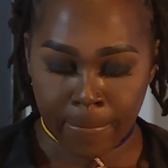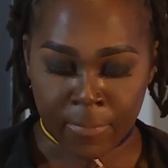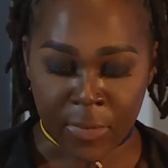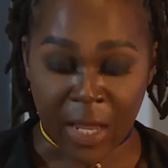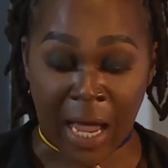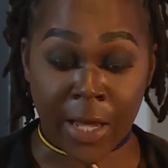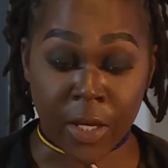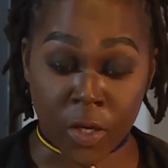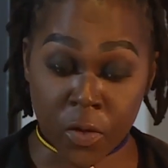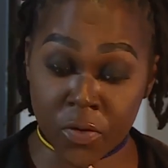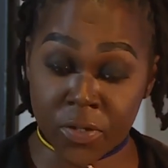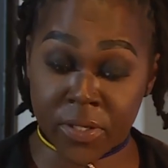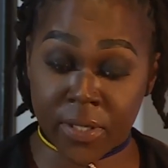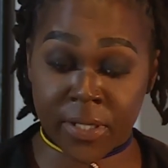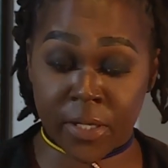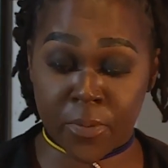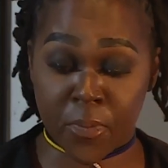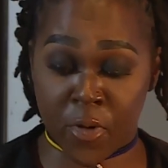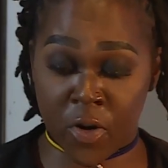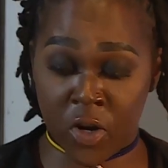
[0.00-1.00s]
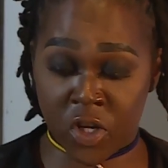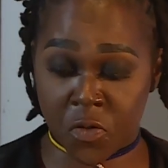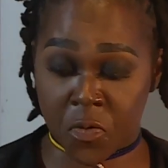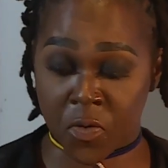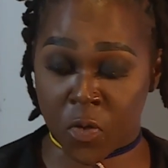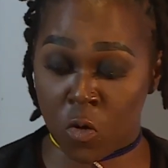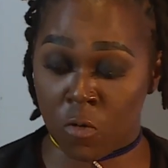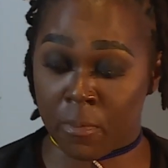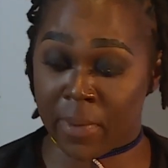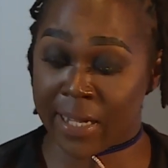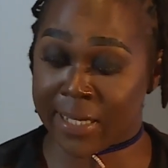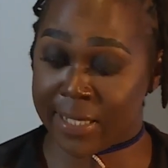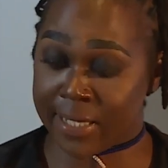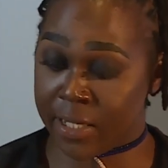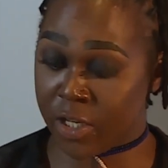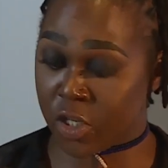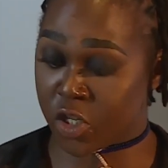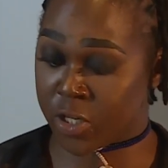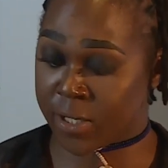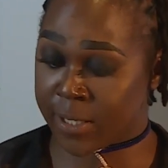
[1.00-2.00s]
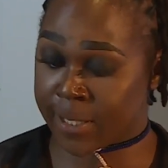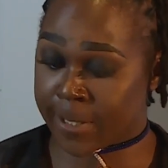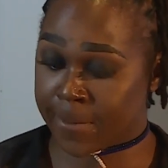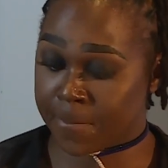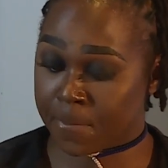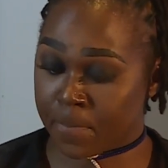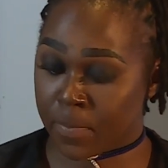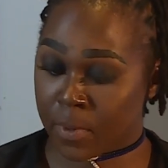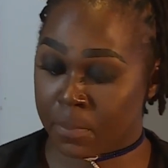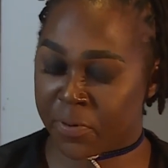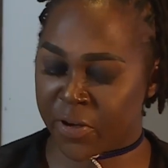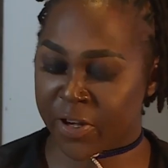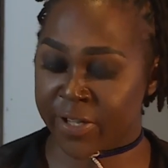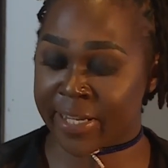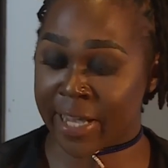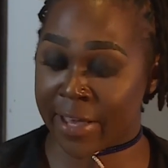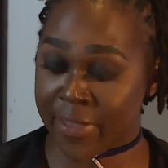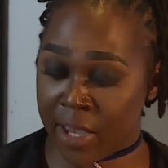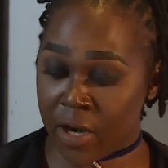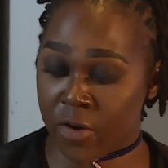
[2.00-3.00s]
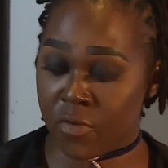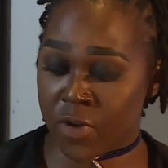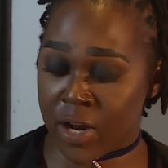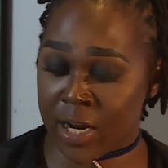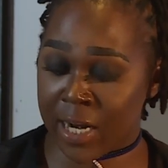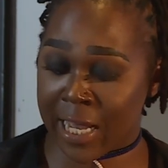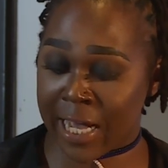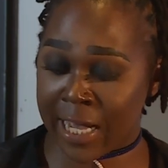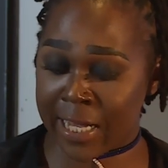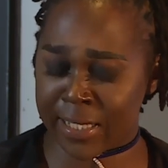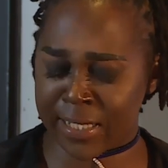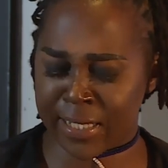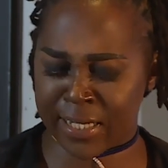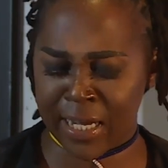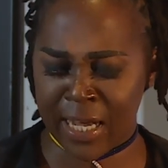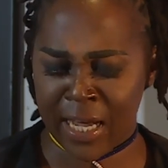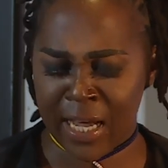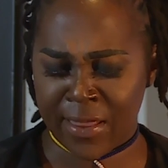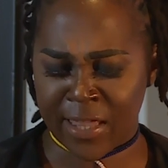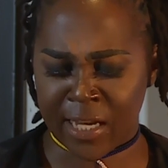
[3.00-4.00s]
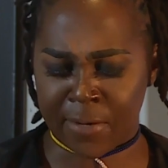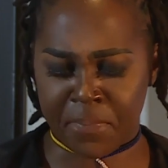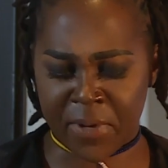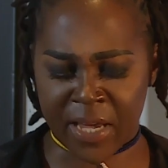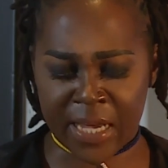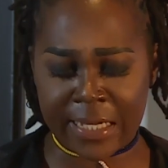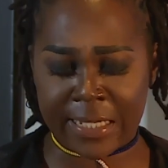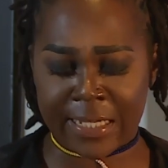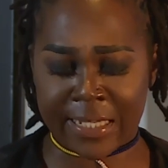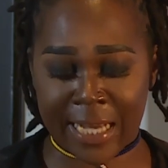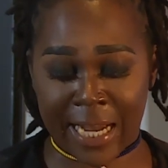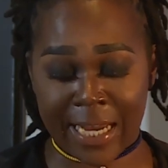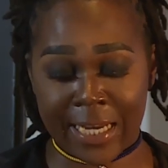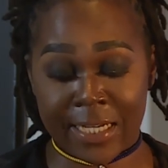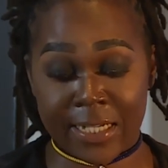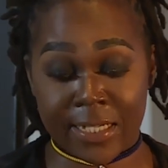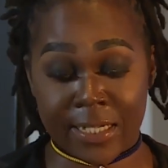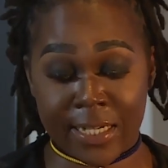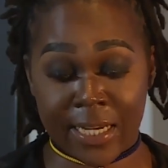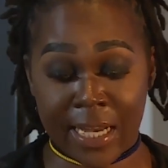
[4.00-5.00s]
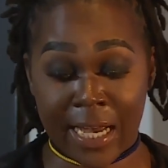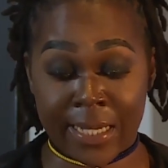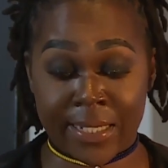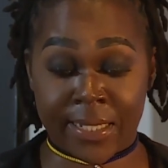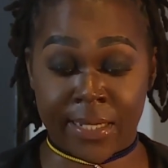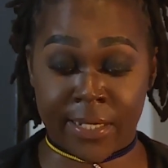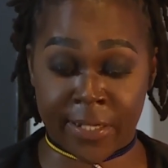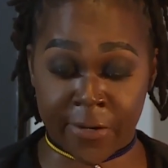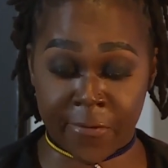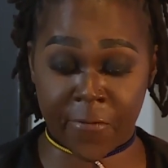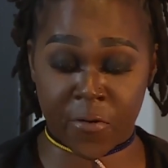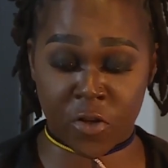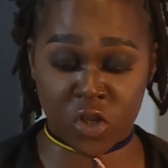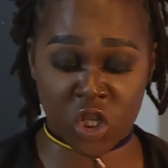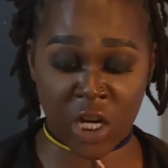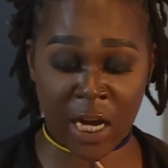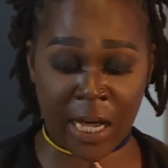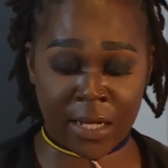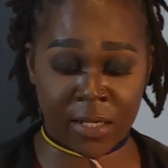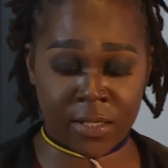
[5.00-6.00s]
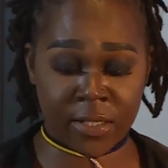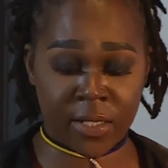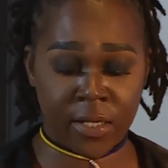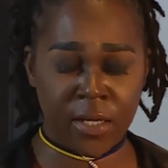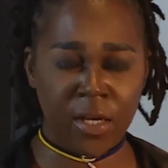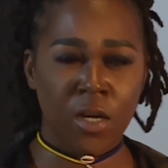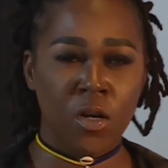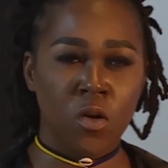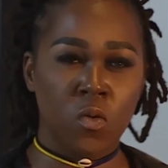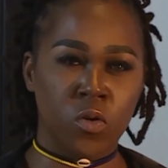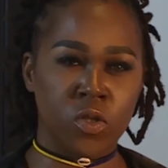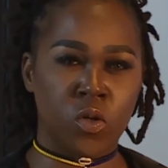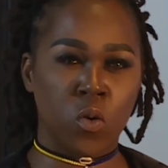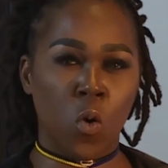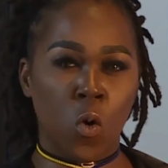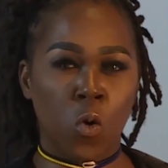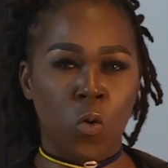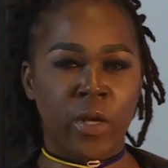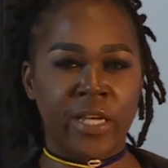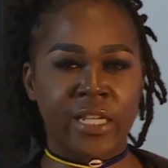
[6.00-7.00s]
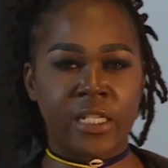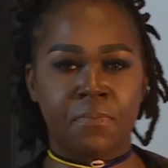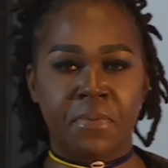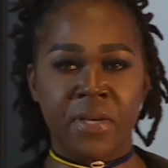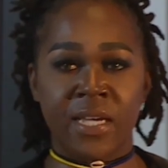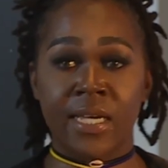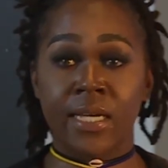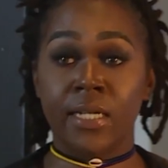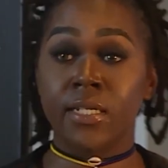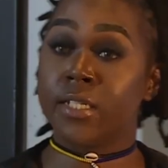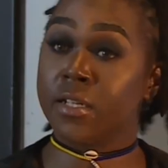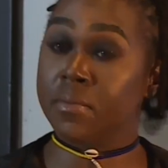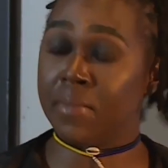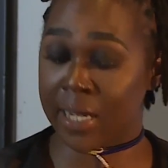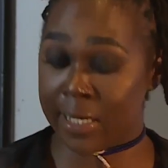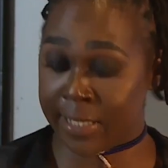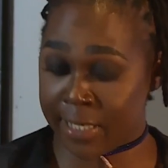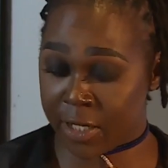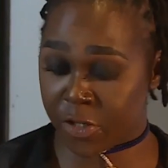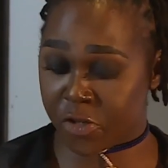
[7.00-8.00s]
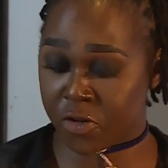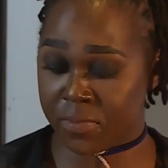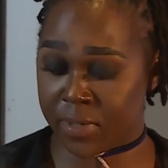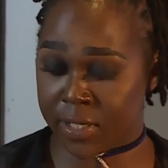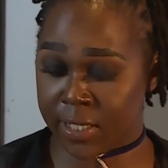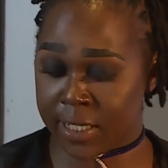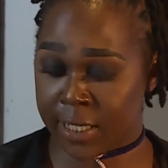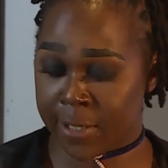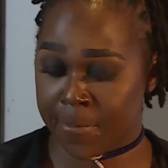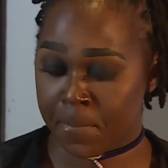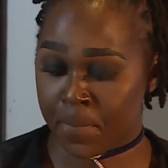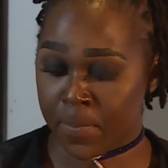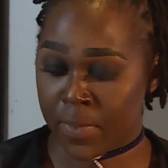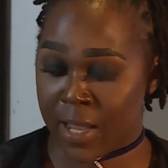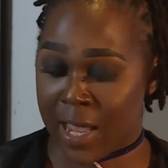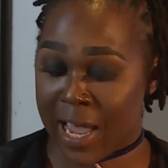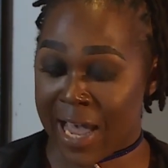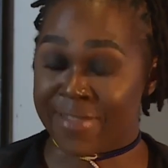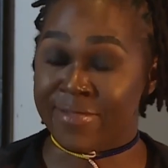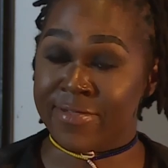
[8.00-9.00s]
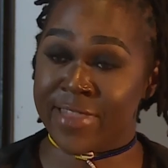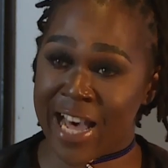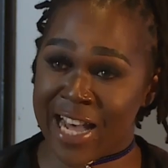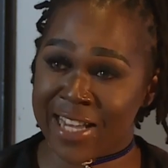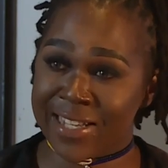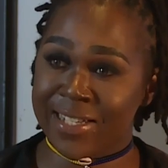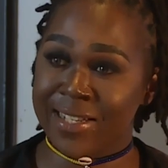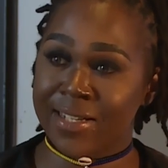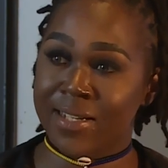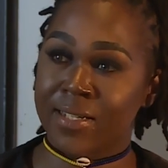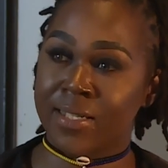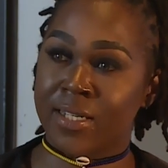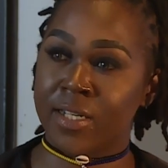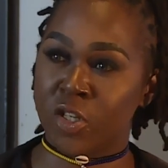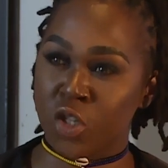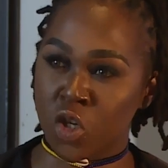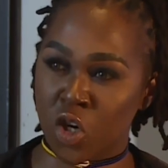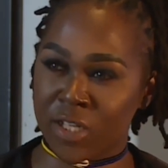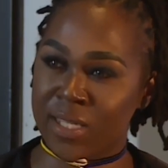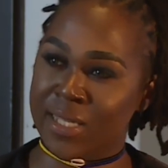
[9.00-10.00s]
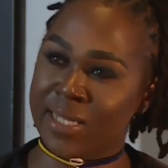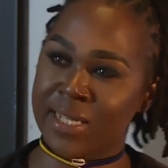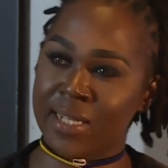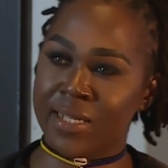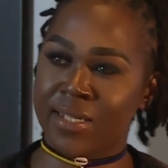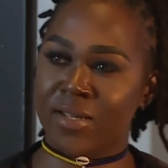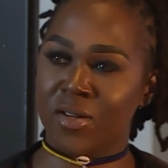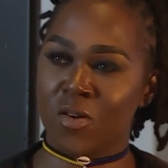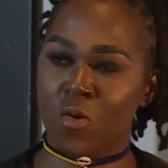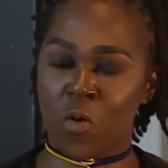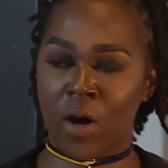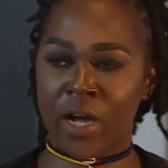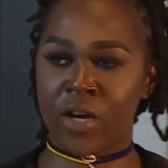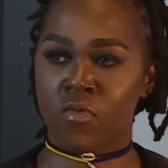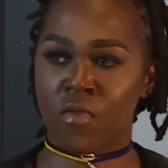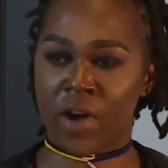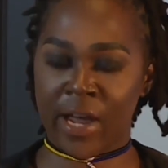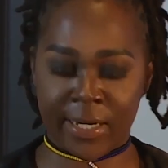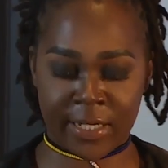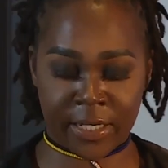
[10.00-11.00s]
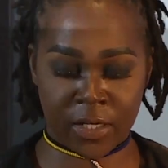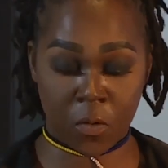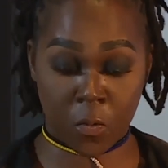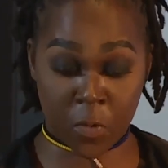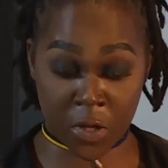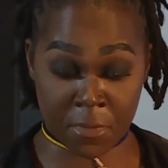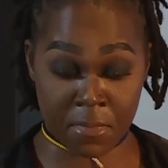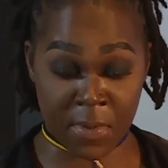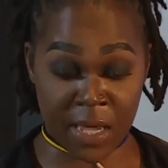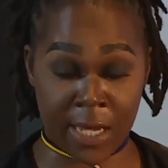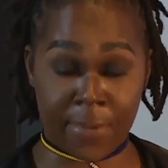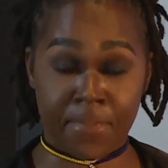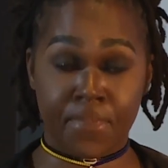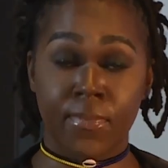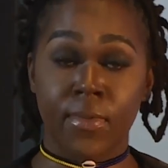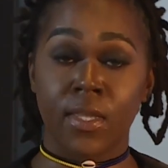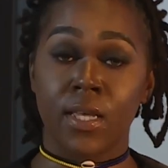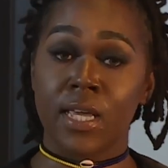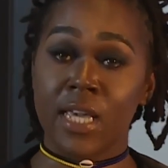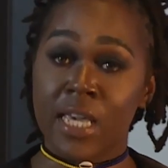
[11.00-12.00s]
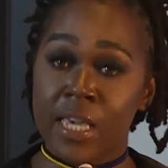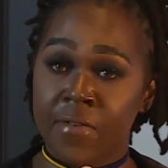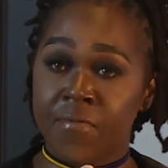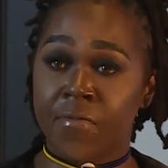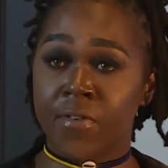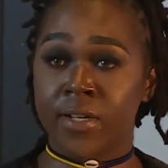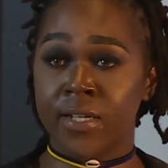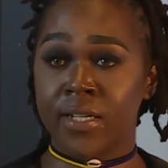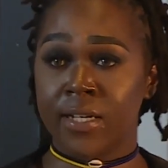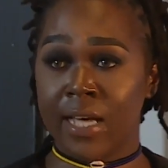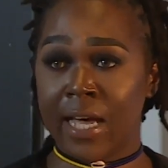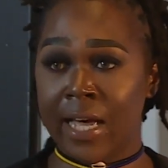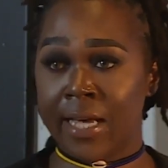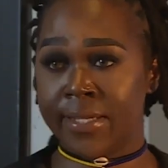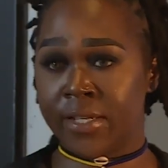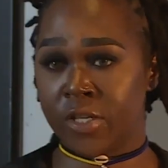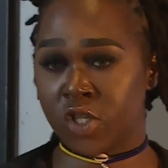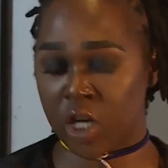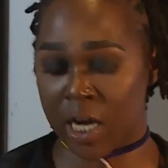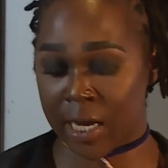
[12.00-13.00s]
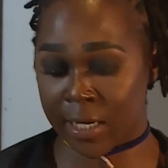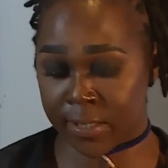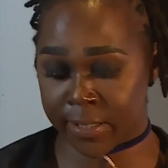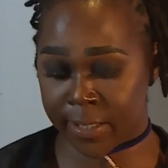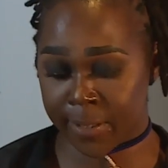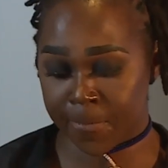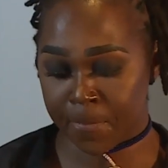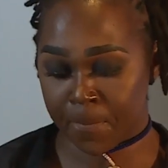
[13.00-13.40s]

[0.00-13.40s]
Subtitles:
I used this approach with all my teachers because I then realized that being silent as a different child would always be to my detriment, and that did not sit quite right with me, even as a child.